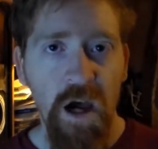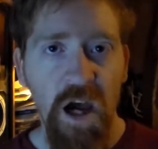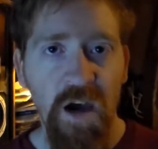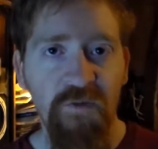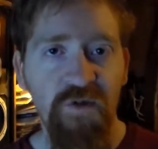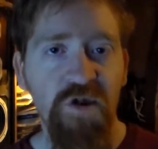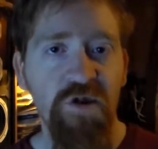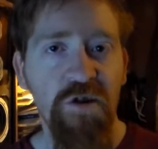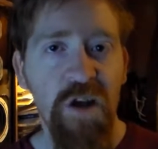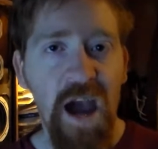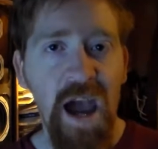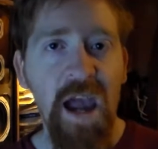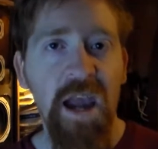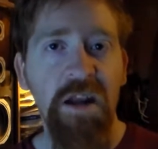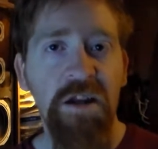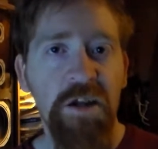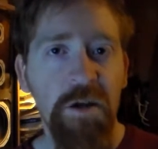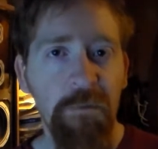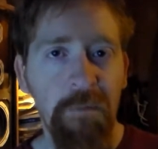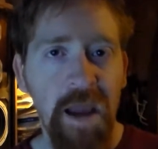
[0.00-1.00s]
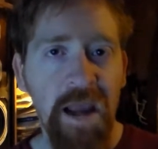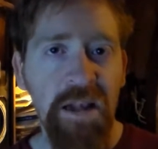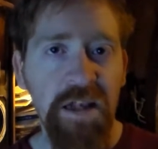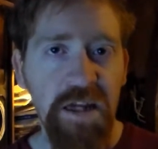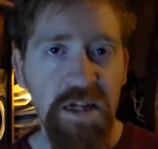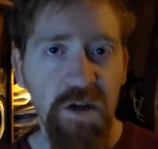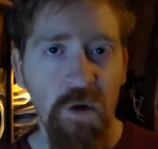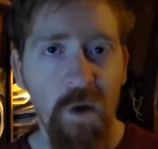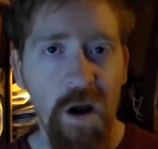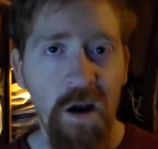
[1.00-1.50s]
of trying to make
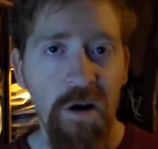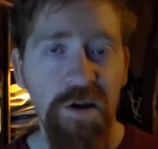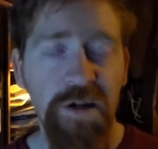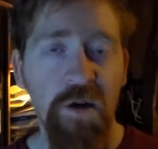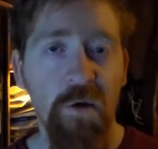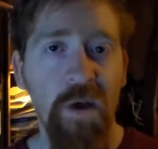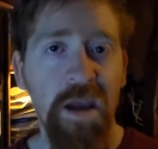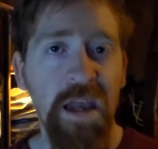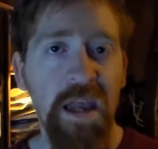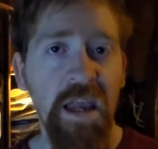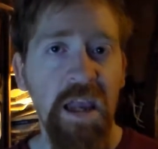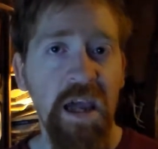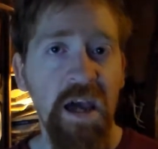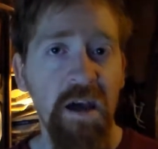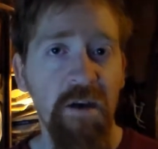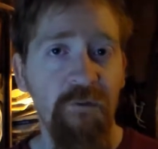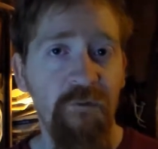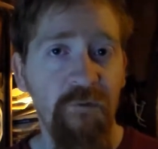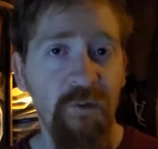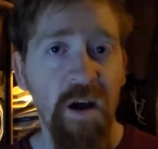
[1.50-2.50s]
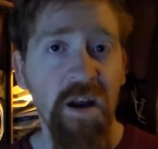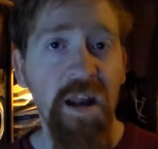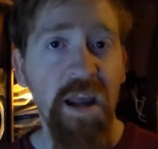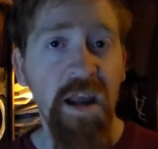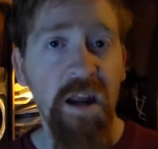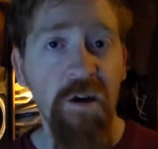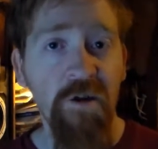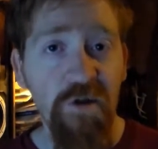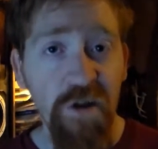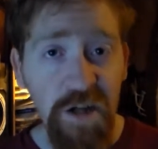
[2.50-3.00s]
this aware so we can get
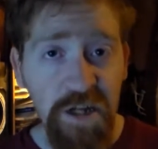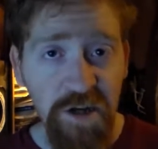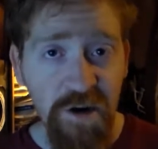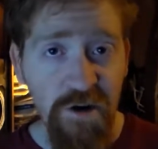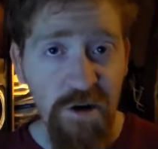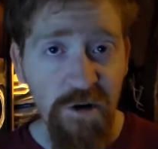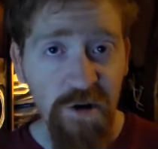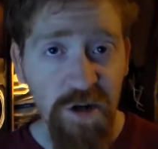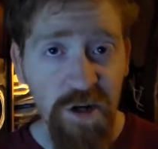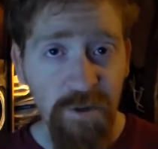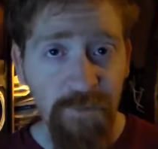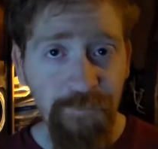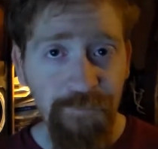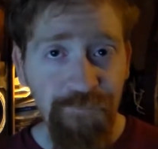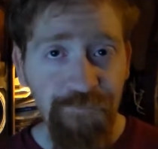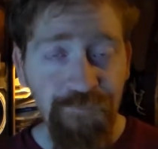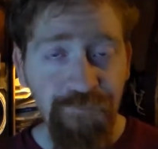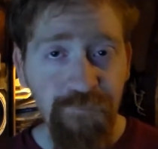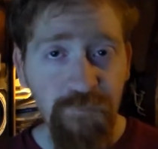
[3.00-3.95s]
funding and research